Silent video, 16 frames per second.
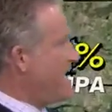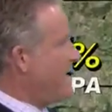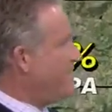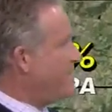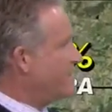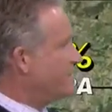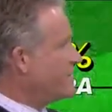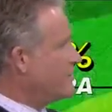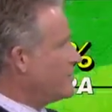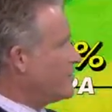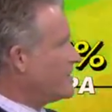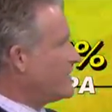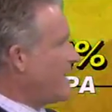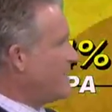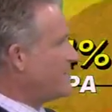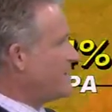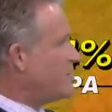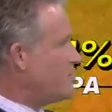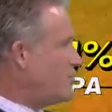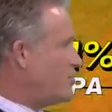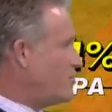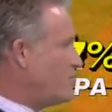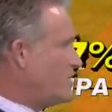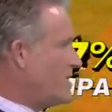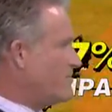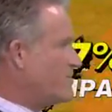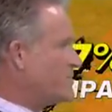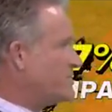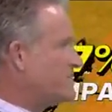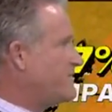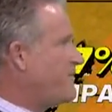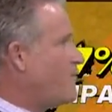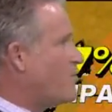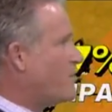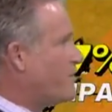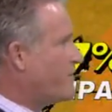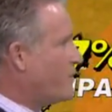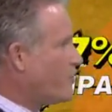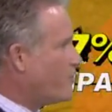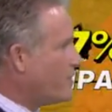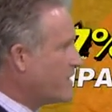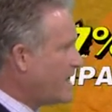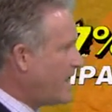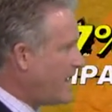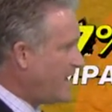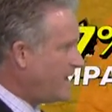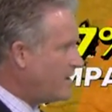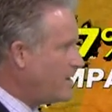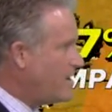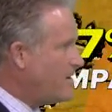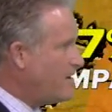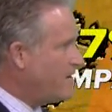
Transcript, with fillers: And there's a look at the new numbers for the hurricane